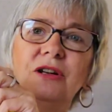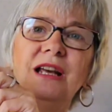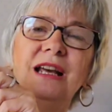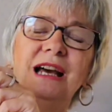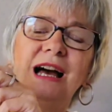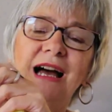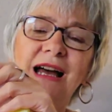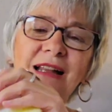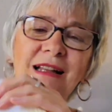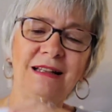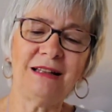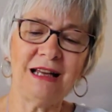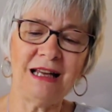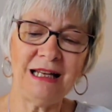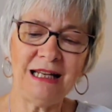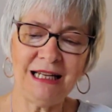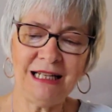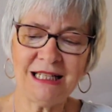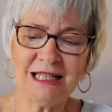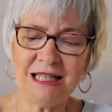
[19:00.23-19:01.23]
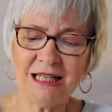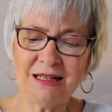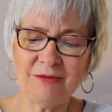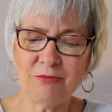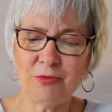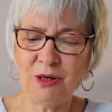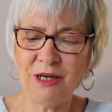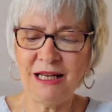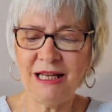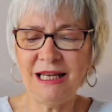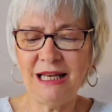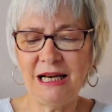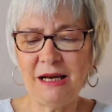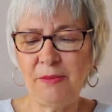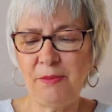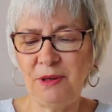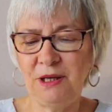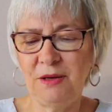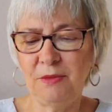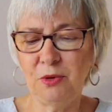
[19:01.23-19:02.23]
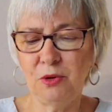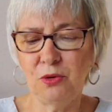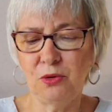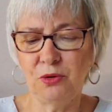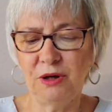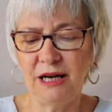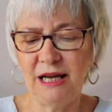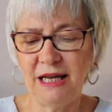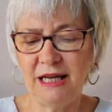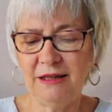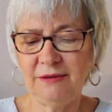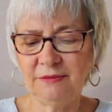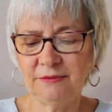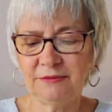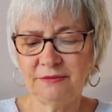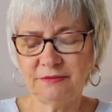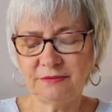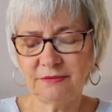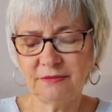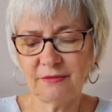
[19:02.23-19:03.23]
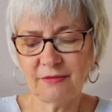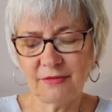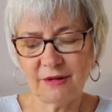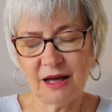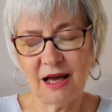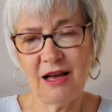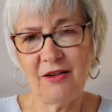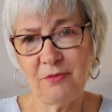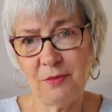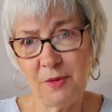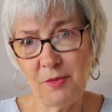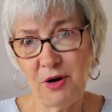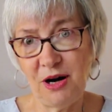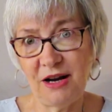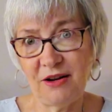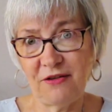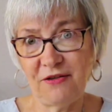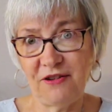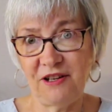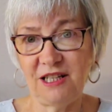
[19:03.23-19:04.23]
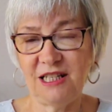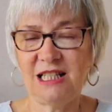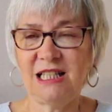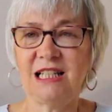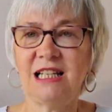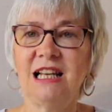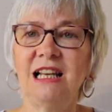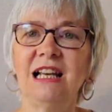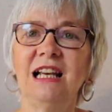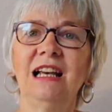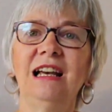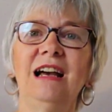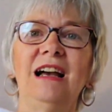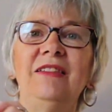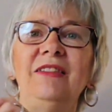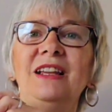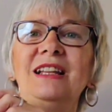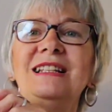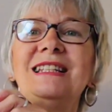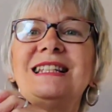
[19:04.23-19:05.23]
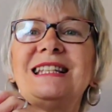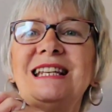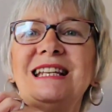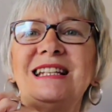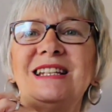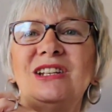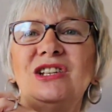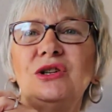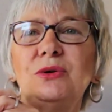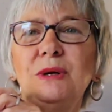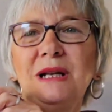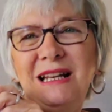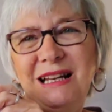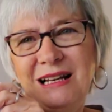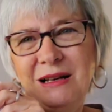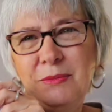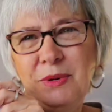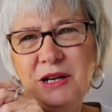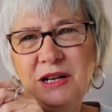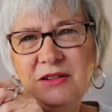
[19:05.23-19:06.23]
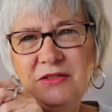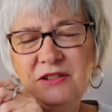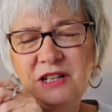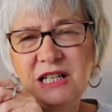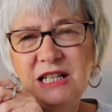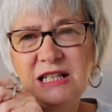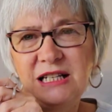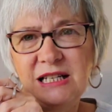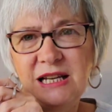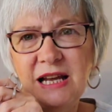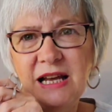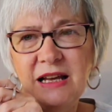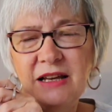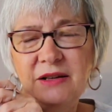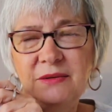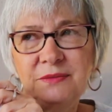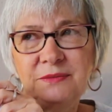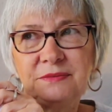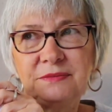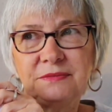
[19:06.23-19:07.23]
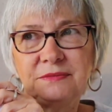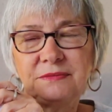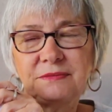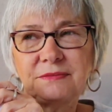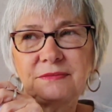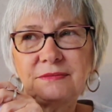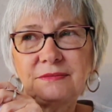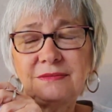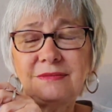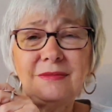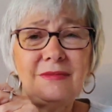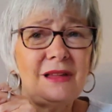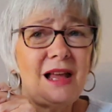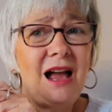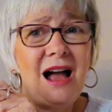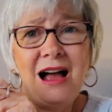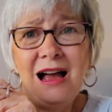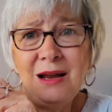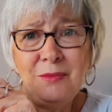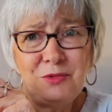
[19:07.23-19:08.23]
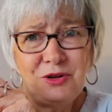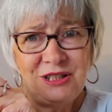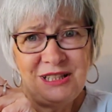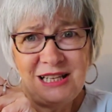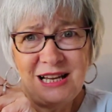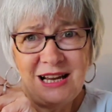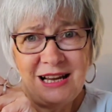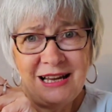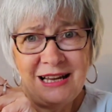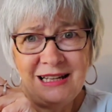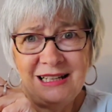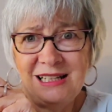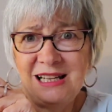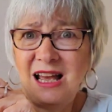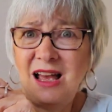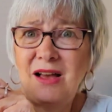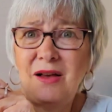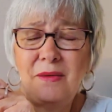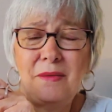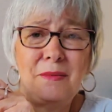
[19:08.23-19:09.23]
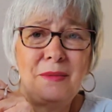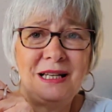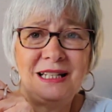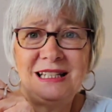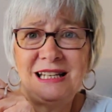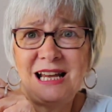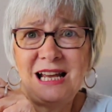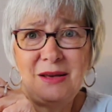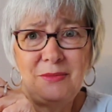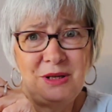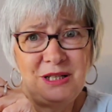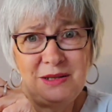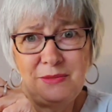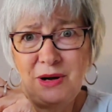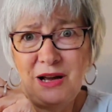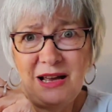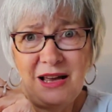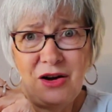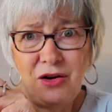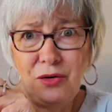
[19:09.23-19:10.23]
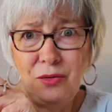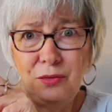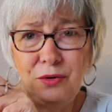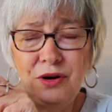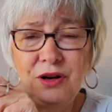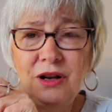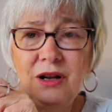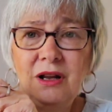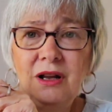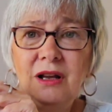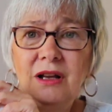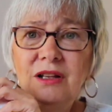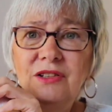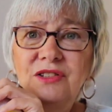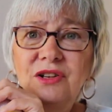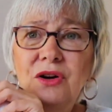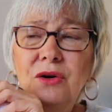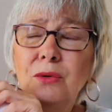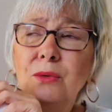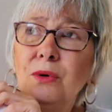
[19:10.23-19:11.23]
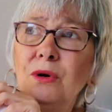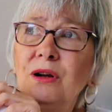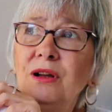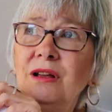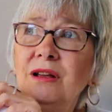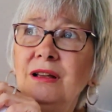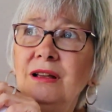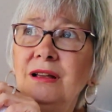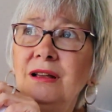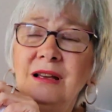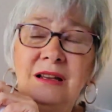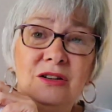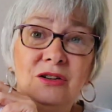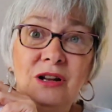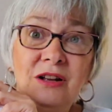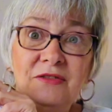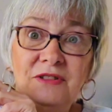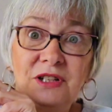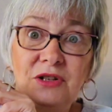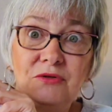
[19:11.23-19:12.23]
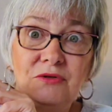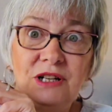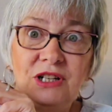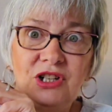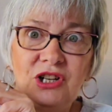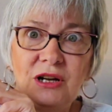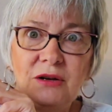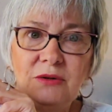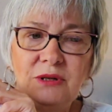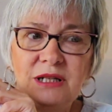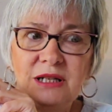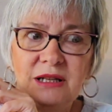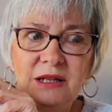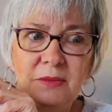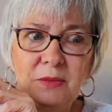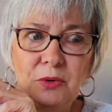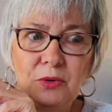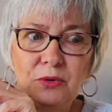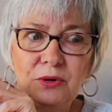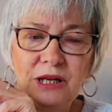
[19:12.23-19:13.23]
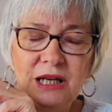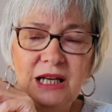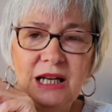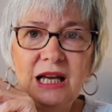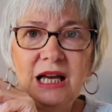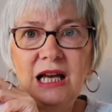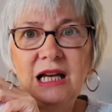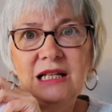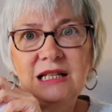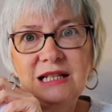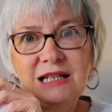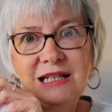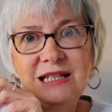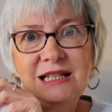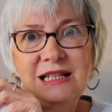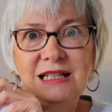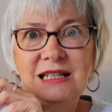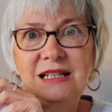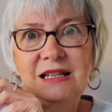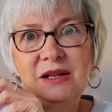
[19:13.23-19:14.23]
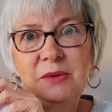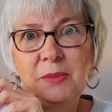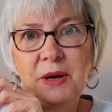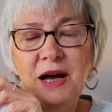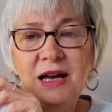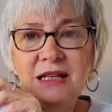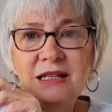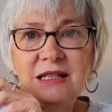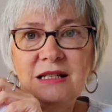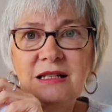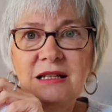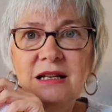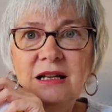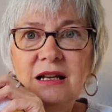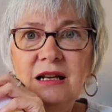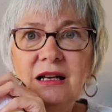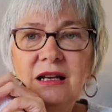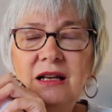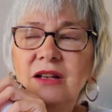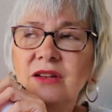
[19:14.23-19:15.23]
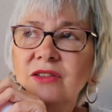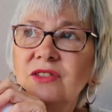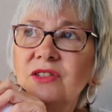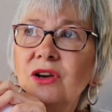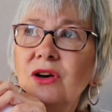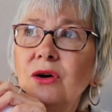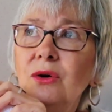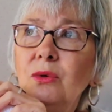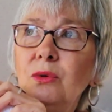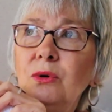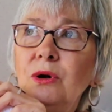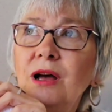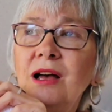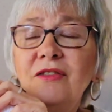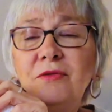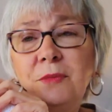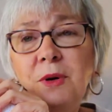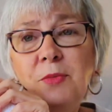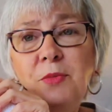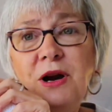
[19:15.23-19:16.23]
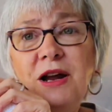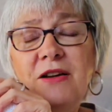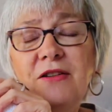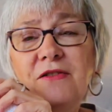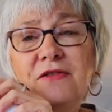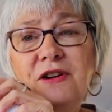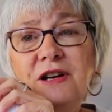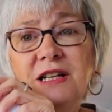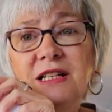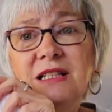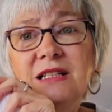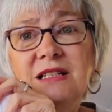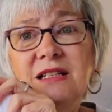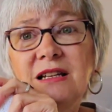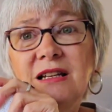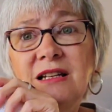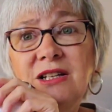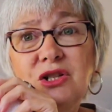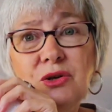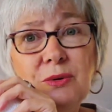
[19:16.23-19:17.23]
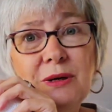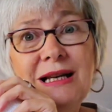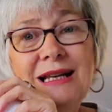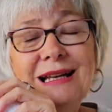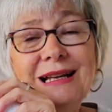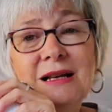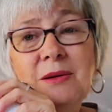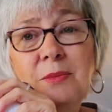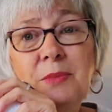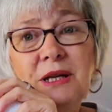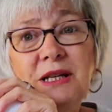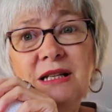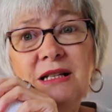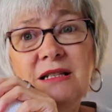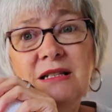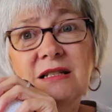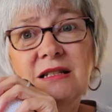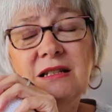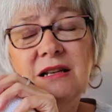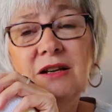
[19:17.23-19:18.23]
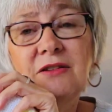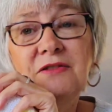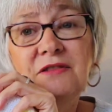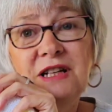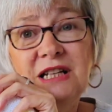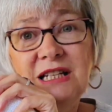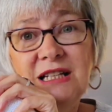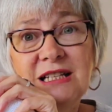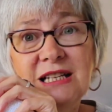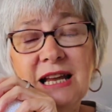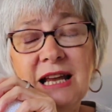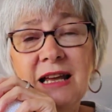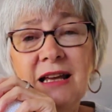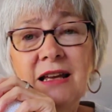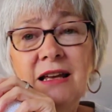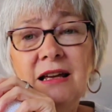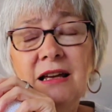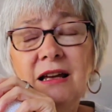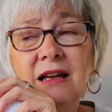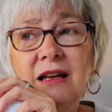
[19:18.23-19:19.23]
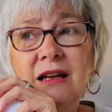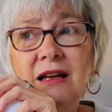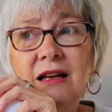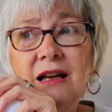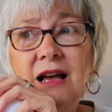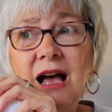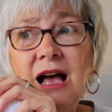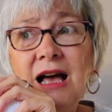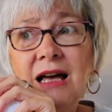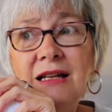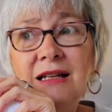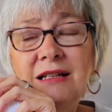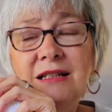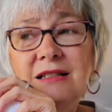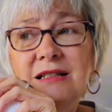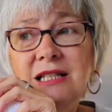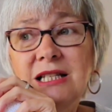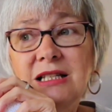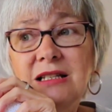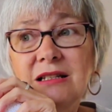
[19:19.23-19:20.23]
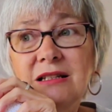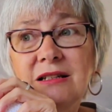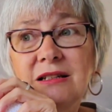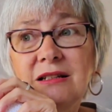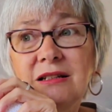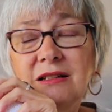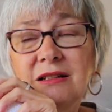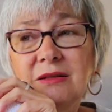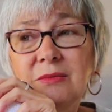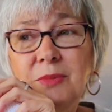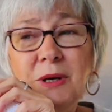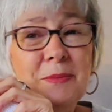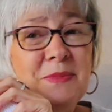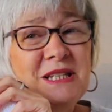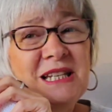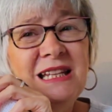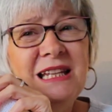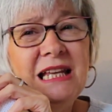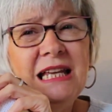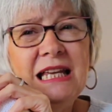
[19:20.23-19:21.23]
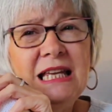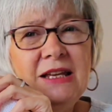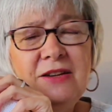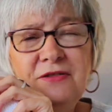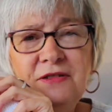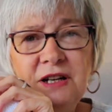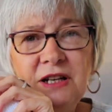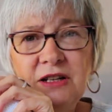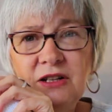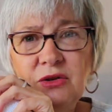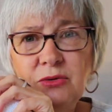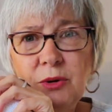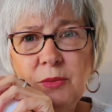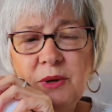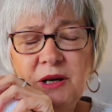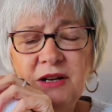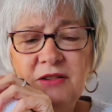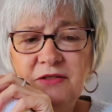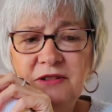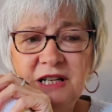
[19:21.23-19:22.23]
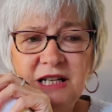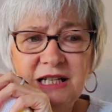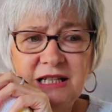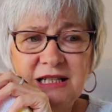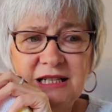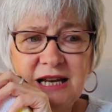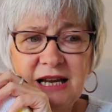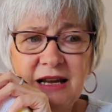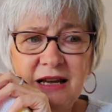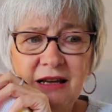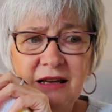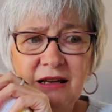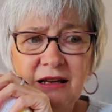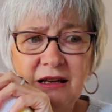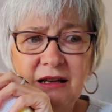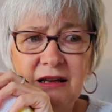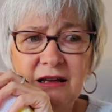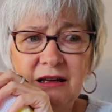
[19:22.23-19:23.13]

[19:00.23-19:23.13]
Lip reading: on. I like to, when I get up in the morning, have my breakfast, and then sit and do a little bit of knitting. I'm retired. My time is my own. So I don't have to rush out in the morning as I did in the past. So have my breakfast and do a little bit of knitting, and perhaps in the evening do a bit of knitting.